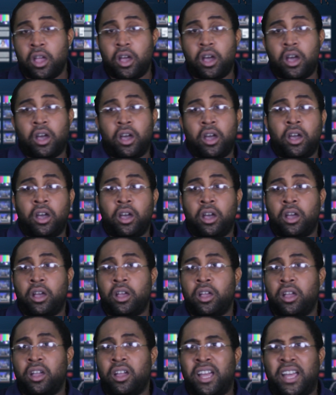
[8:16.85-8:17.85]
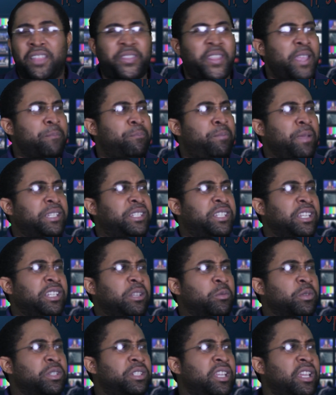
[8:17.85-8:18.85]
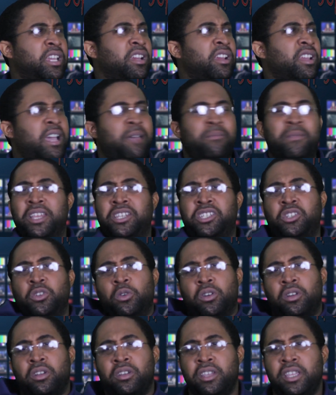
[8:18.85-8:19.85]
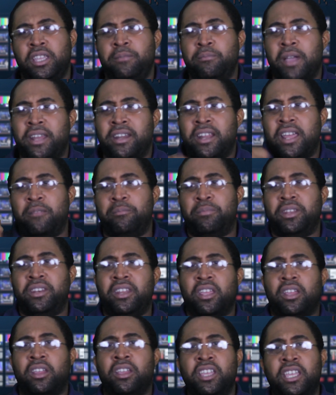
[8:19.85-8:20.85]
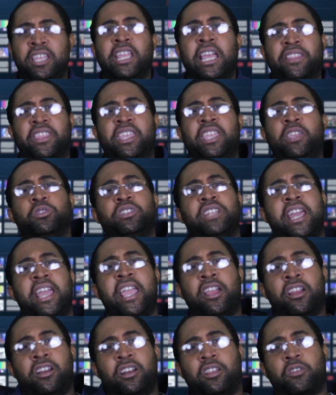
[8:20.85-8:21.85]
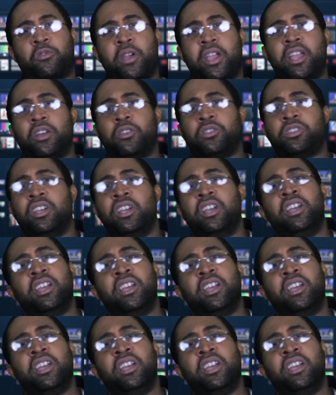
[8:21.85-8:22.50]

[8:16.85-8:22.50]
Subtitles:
I think Big Jinya was there. I'm not sure. He might not have been there. I think he was at Heir to the Crowns.